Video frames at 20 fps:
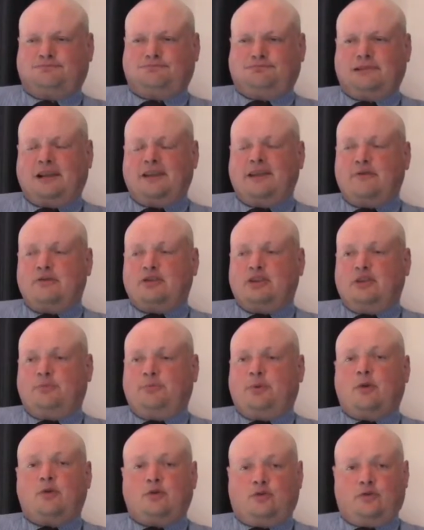And there was a
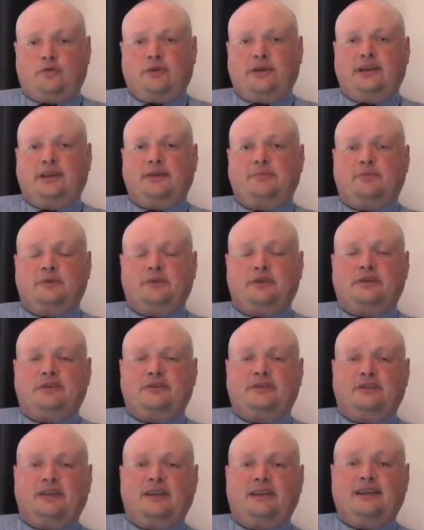laboratory in Britain,
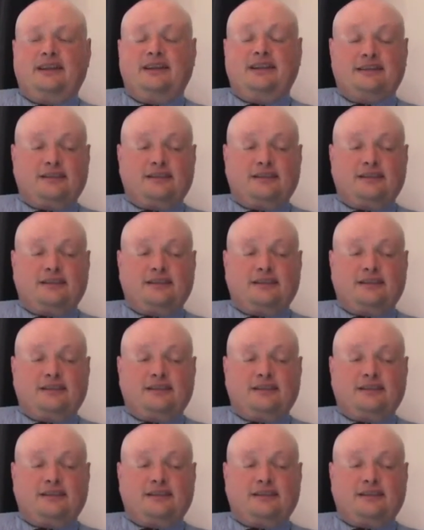in